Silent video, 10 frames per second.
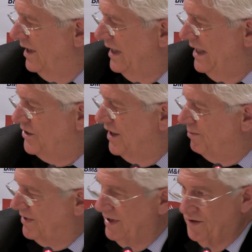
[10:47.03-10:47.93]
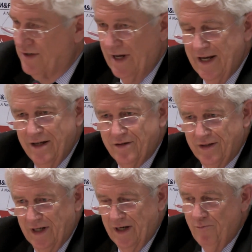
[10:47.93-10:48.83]
Egypt these
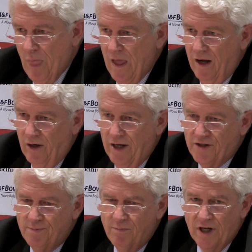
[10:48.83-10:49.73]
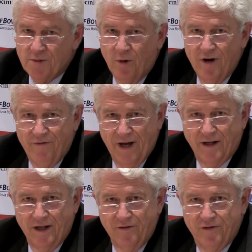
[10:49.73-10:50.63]
days. It's much more
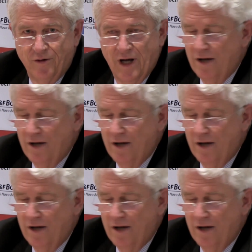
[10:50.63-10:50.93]
effective to